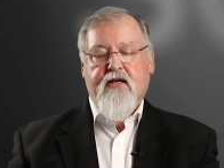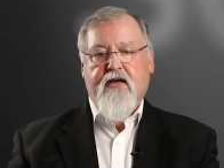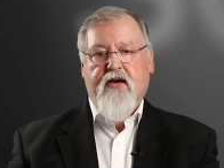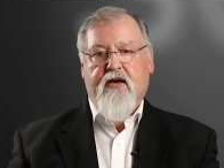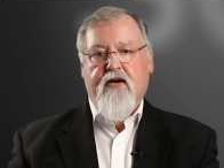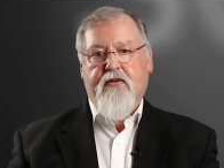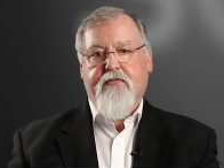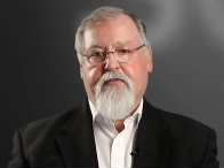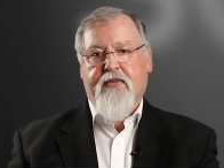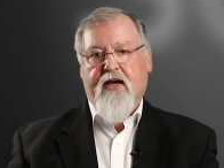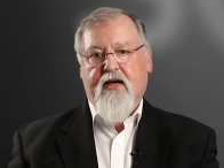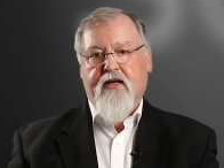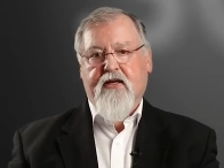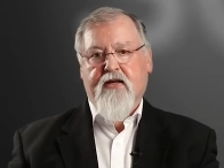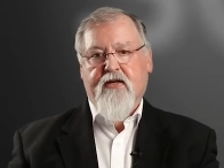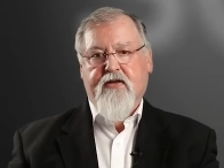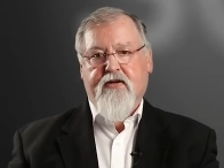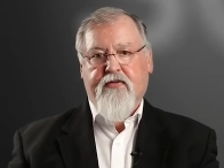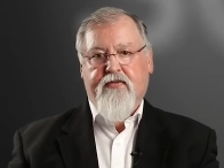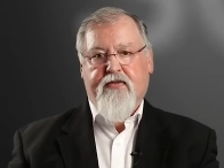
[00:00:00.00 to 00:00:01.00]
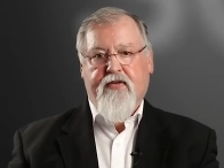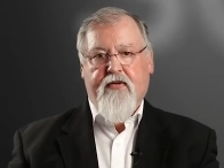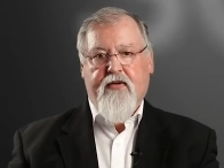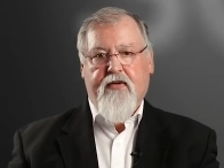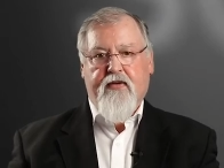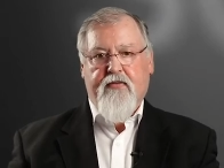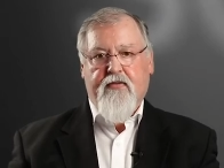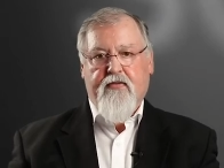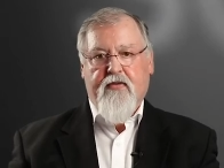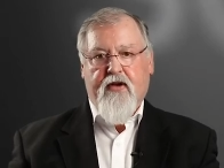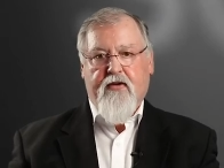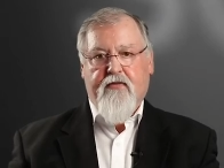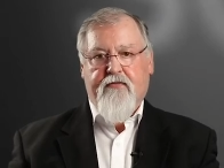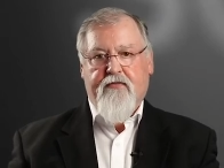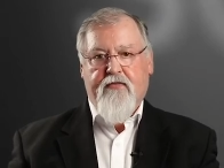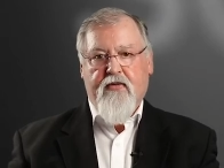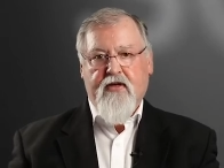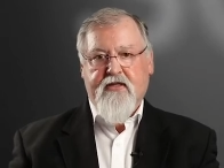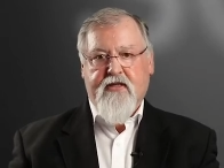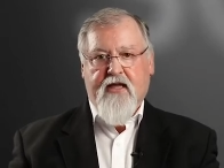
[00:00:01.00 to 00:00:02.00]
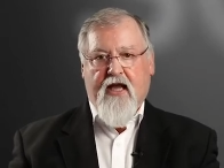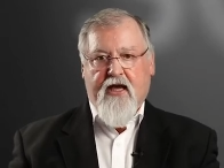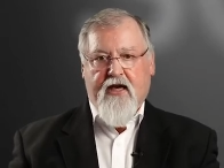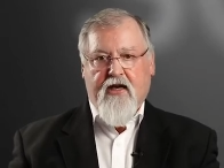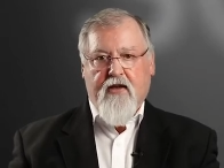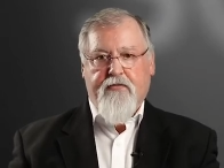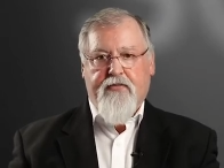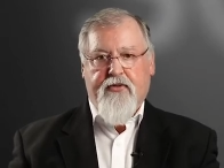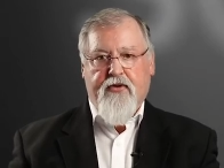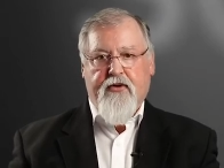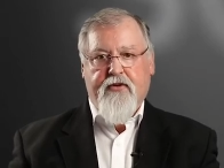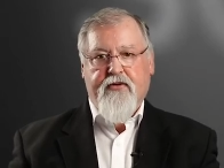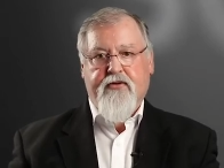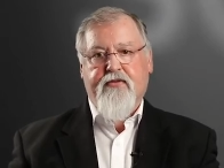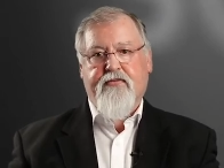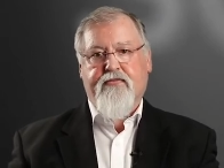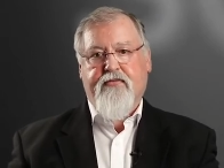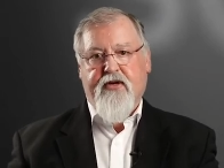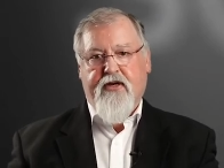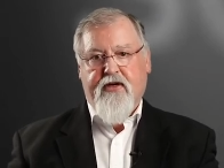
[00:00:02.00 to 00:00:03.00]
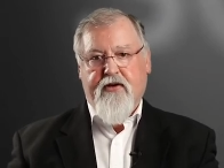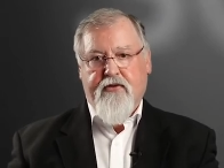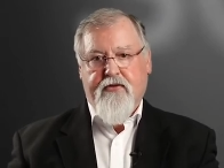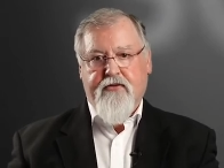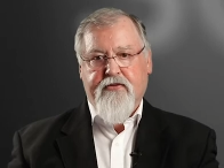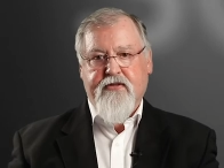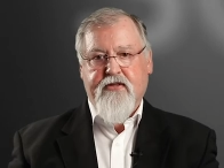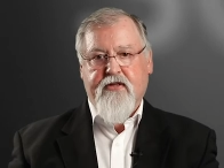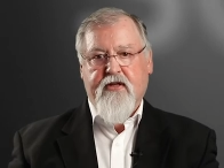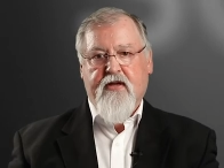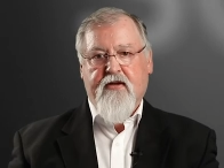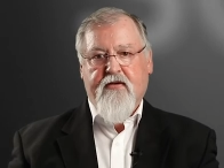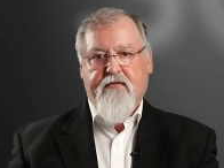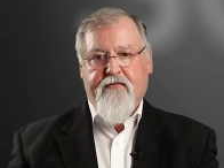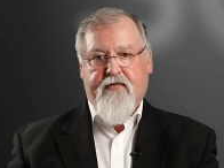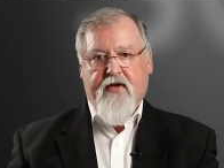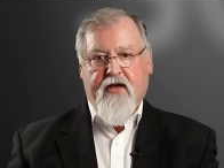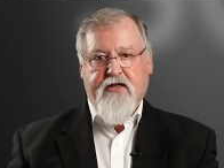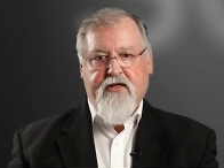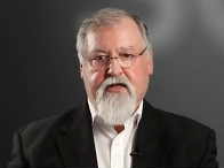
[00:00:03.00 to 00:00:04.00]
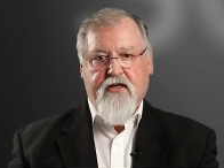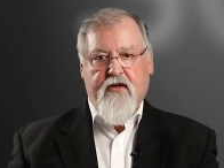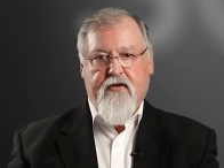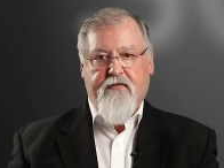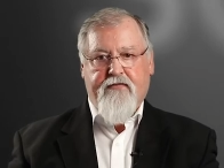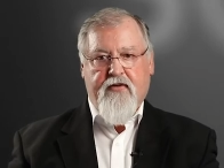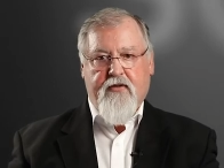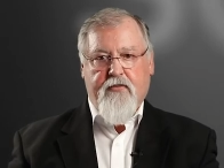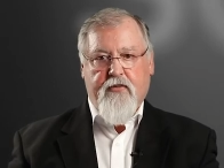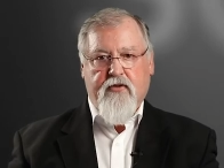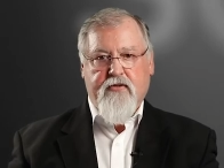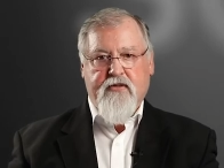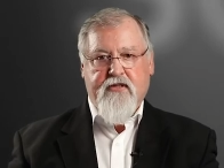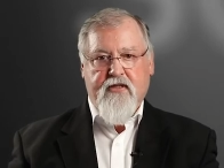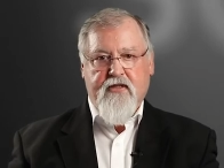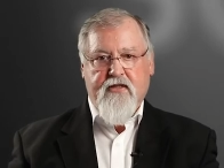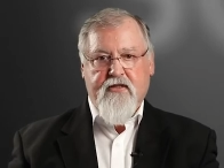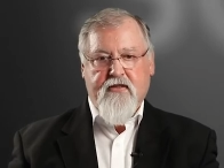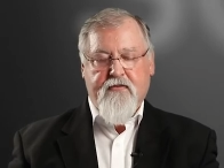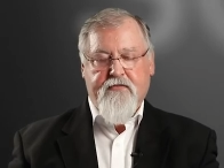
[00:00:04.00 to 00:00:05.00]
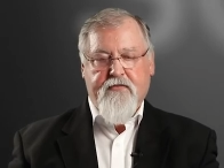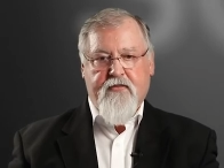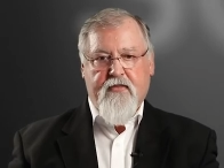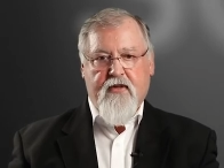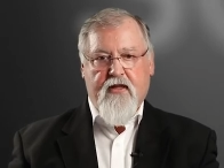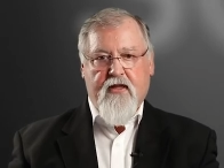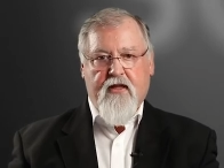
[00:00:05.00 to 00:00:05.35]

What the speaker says: going back to the starting point, reduced function of immune system.